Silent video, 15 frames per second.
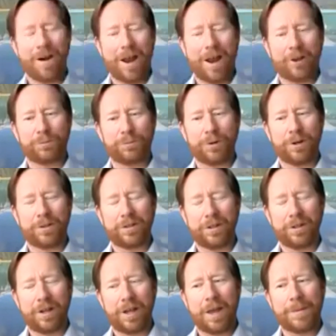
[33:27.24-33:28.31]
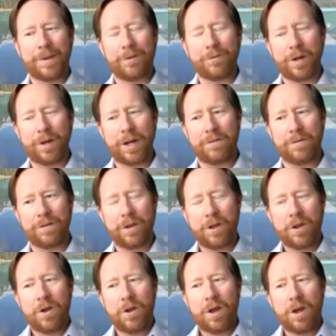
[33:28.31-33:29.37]
expert, I mean, one of
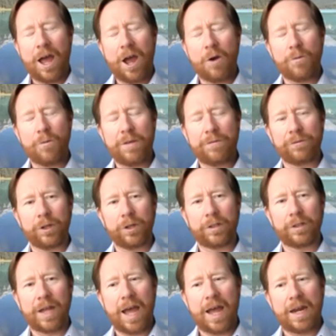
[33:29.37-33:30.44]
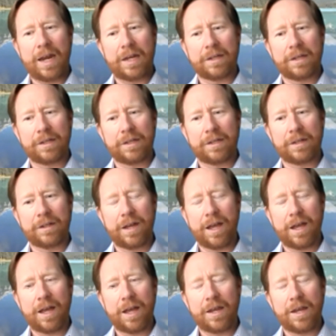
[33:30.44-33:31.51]
how we've looked at it
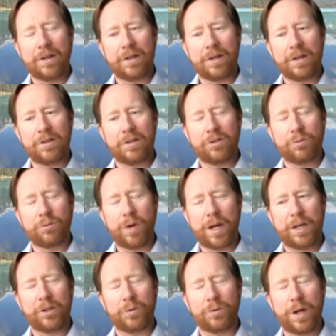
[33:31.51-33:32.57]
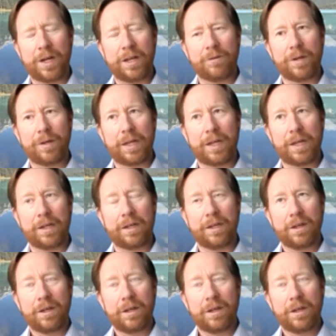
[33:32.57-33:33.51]
in 2020, we